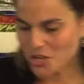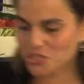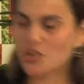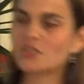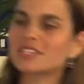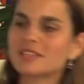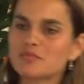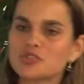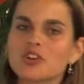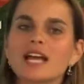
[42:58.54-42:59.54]
So this, I'm
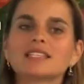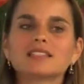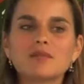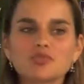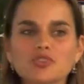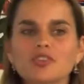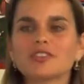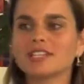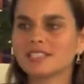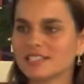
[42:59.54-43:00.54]
sure, had some
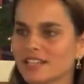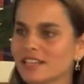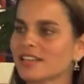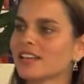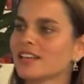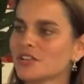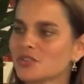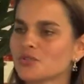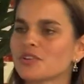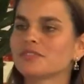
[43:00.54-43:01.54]
journalistic
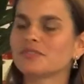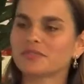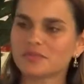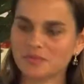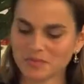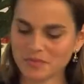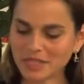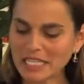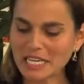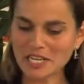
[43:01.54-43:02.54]
sort of
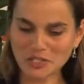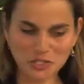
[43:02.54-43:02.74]
lenience